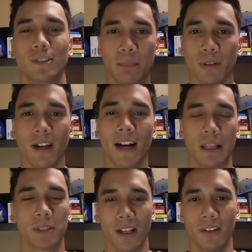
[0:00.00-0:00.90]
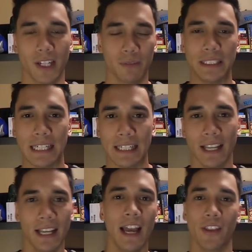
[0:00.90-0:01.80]
you. People lie to themselves every day.
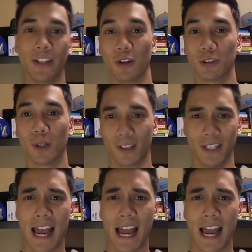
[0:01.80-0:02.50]
They go to work,